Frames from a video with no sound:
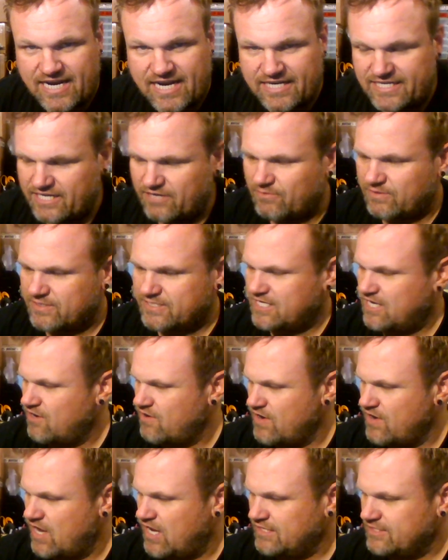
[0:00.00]
an idea what's
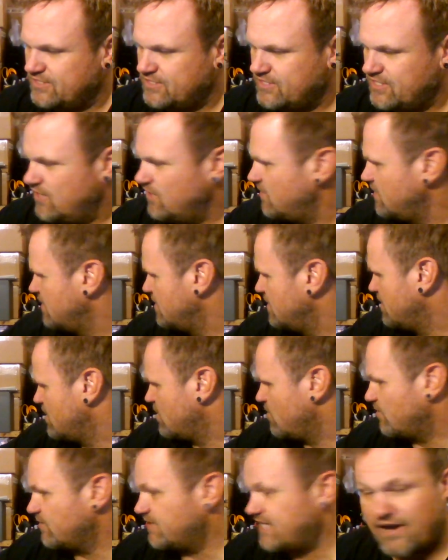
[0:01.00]
going on. So
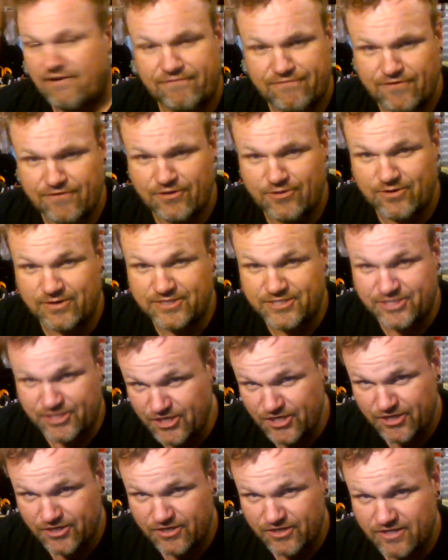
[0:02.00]
without further
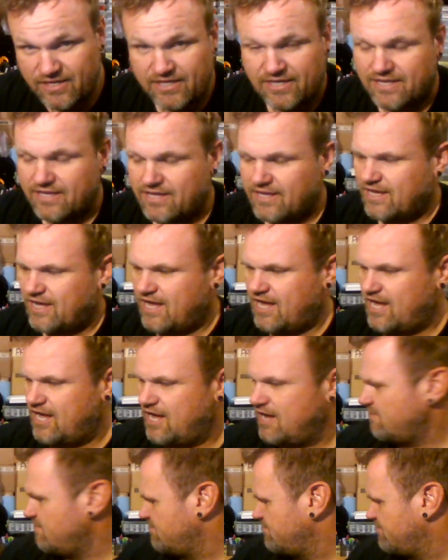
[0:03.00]
ado,
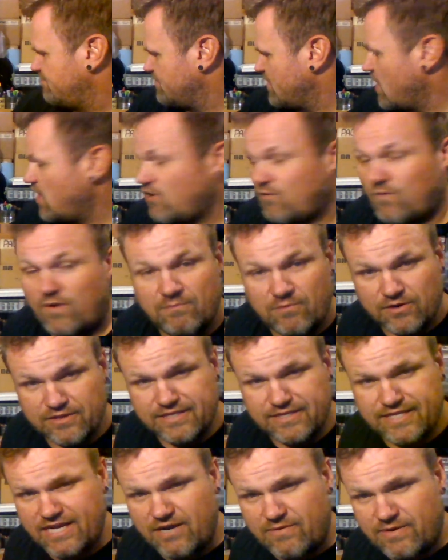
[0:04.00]
oh, one
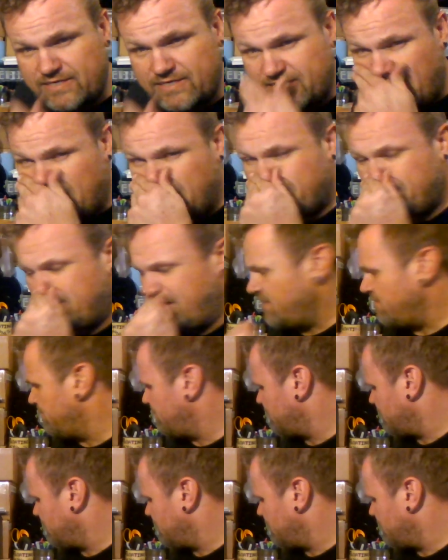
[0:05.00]
more thing I want to talk about